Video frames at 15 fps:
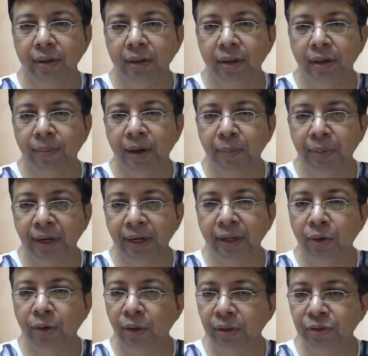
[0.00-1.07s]
But pretty
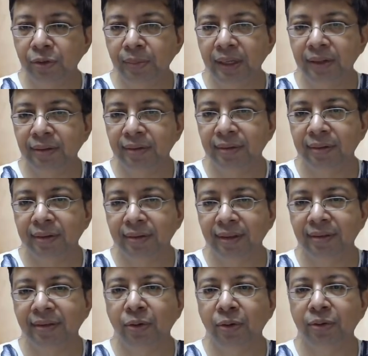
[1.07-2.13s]
good also means
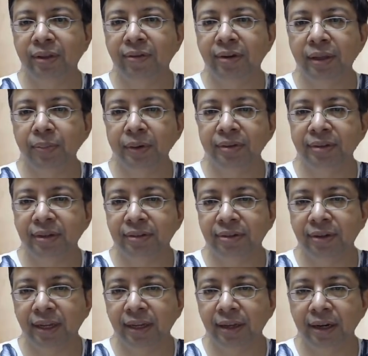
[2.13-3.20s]
60 to 70%
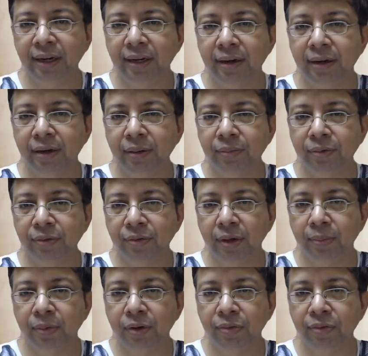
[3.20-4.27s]
strike rate in terms of
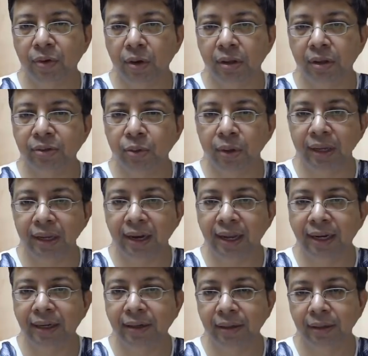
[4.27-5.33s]
number of calls going
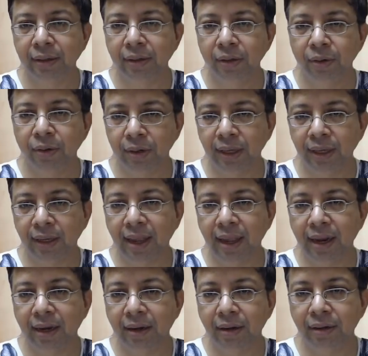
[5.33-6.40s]
right, okay,
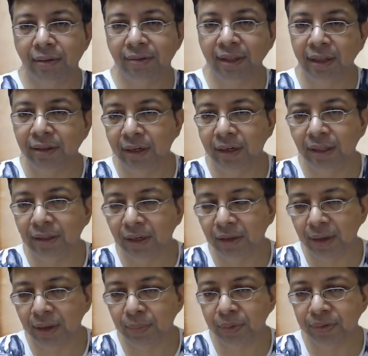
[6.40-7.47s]
and still
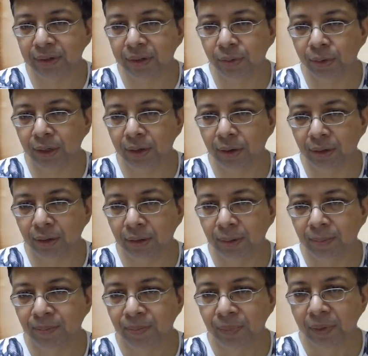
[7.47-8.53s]
30-35% going wrong.
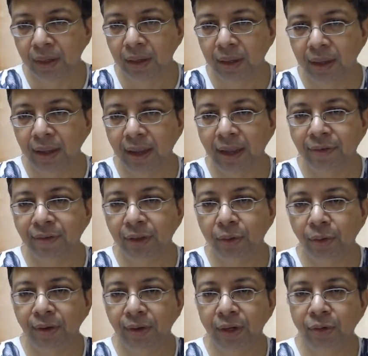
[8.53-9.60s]
And
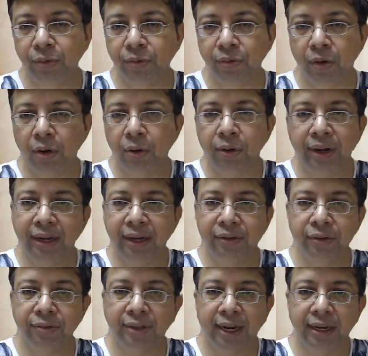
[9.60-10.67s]
when you follow
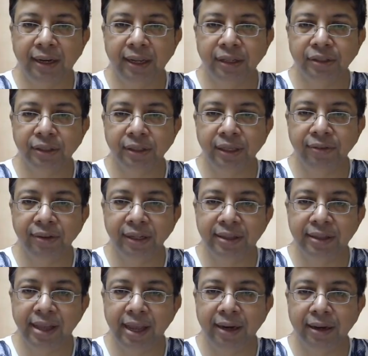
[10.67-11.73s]
trades of that nature,
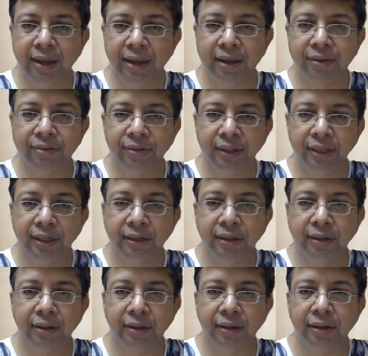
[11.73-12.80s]
even then I have seen
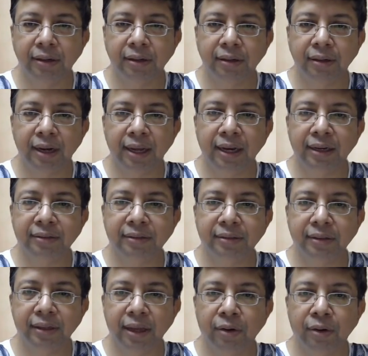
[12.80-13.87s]

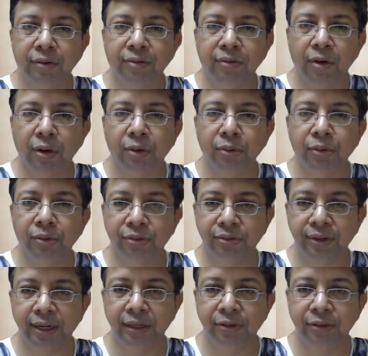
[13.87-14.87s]
clients cannot follow those trades.